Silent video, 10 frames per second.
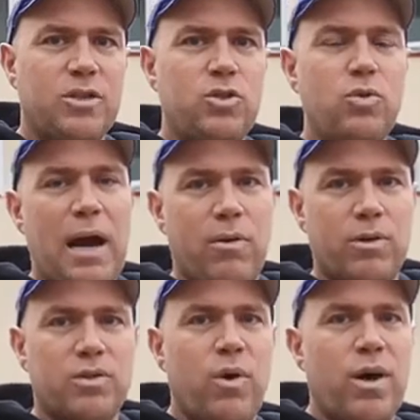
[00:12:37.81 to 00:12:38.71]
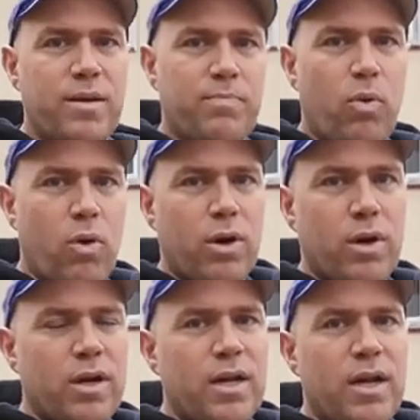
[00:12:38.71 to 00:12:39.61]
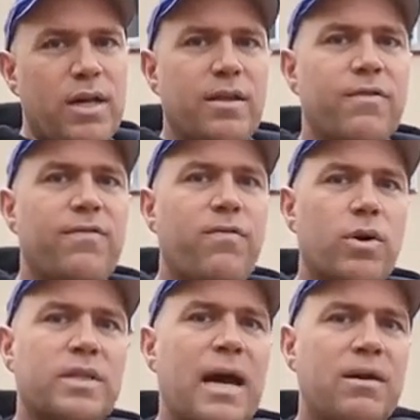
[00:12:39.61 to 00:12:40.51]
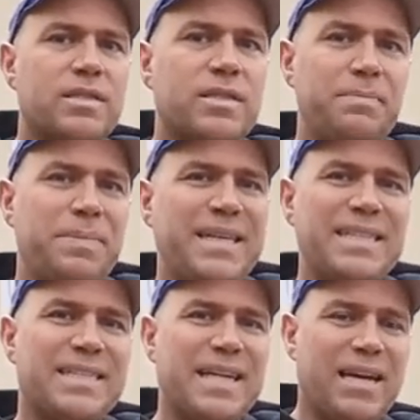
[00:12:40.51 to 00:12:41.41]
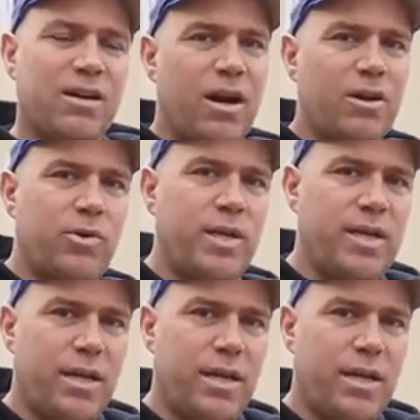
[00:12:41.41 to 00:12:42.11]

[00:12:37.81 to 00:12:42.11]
2 hours while they pour the 4,000 PSI concrete.